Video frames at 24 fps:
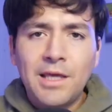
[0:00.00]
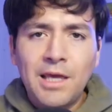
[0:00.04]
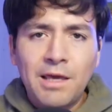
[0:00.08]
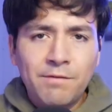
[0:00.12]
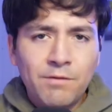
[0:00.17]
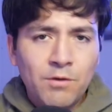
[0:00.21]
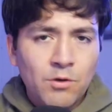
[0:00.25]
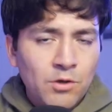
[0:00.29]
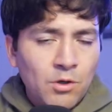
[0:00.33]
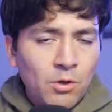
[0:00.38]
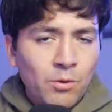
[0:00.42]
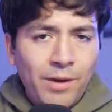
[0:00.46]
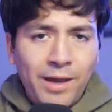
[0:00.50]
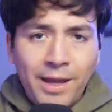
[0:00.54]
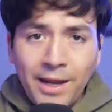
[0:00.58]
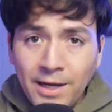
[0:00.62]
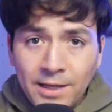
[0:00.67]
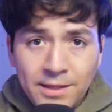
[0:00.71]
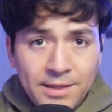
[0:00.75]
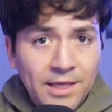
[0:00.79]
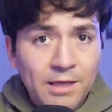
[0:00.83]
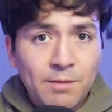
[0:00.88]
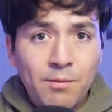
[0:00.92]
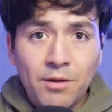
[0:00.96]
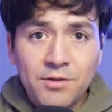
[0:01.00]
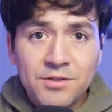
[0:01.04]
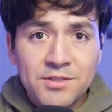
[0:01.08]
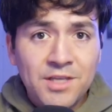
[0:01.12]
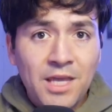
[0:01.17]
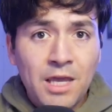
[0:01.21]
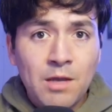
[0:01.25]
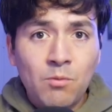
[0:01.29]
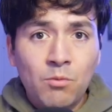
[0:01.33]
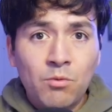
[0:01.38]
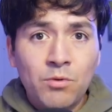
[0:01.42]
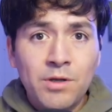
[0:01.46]
If you know anything about
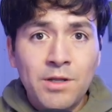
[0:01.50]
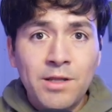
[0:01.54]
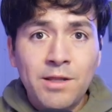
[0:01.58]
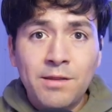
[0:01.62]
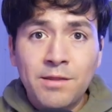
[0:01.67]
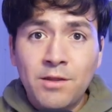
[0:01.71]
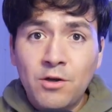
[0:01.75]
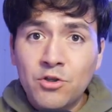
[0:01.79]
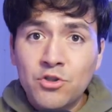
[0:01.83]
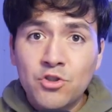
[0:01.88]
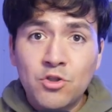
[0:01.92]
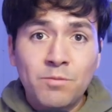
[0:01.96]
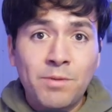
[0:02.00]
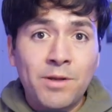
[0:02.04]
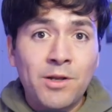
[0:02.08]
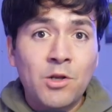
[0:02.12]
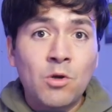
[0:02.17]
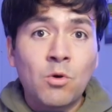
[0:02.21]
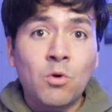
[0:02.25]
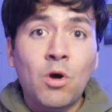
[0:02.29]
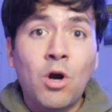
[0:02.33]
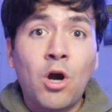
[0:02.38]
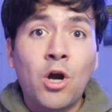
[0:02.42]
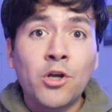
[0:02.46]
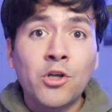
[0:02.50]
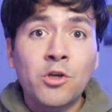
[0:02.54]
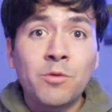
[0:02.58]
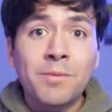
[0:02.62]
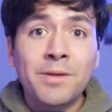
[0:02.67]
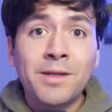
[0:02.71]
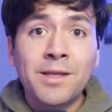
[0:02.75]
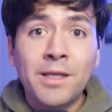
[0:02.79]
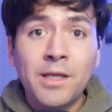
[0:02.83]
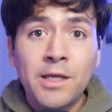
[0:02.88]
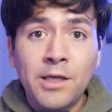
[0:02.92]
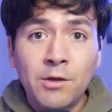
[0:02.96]
skateboarding, there should be no
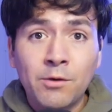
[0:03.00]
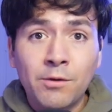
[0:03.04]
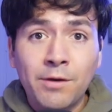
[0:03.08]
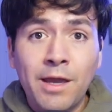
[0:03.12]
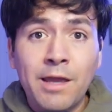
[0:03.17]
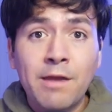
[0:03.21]
argument here.